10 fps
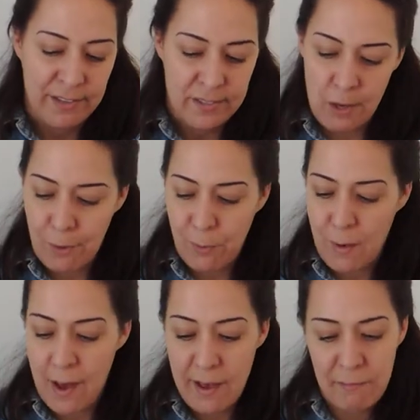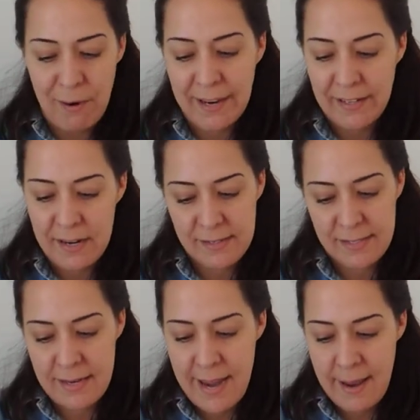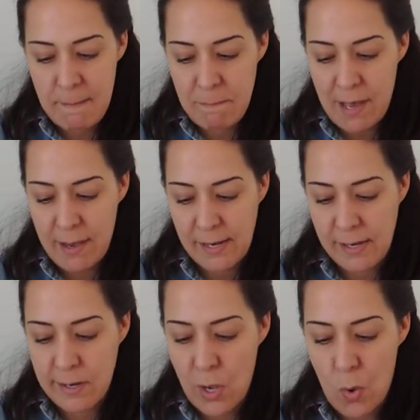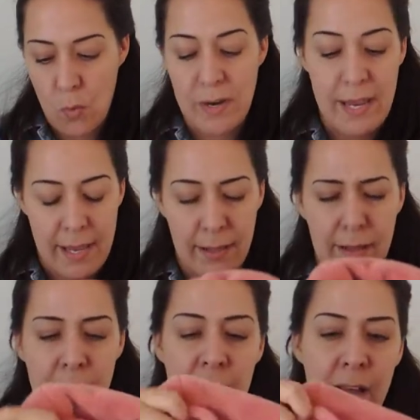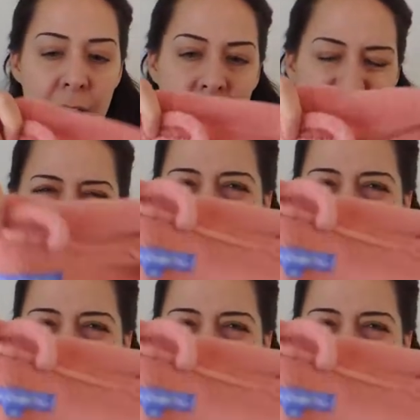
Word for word: So I've recognized the name Pine Cone Hill. I think